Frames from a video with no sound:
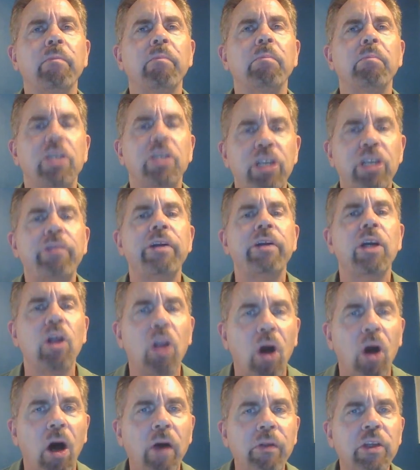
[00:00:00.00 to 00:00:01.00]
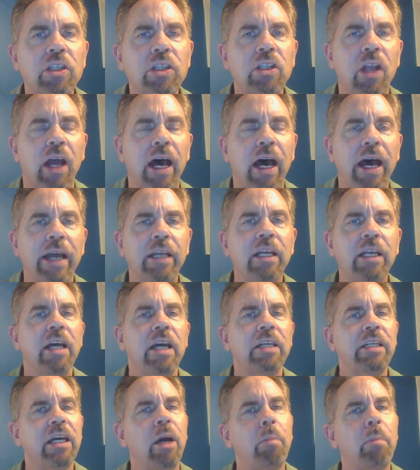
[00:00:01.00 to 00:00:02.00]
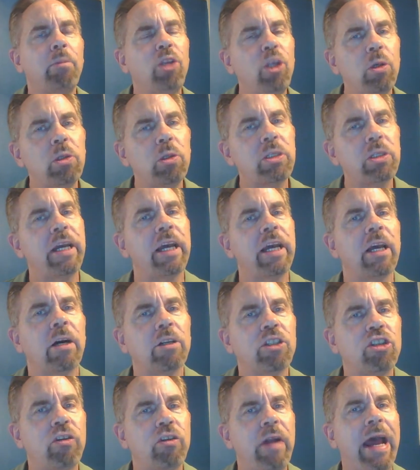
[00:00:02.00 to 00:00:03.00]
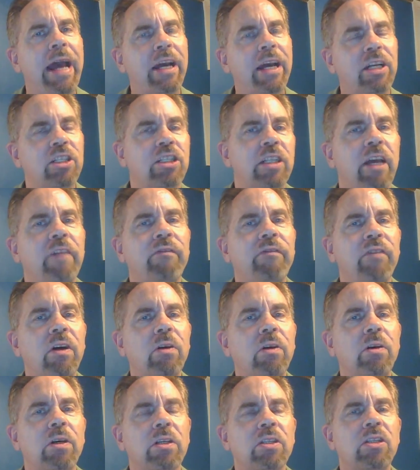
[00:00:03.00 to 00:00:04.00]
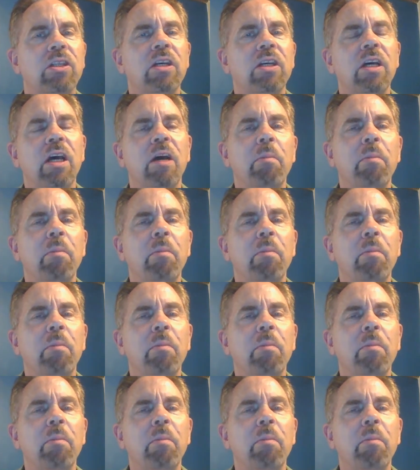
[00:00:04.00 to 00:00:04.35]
material on the slide to help you stay on track and stay focused,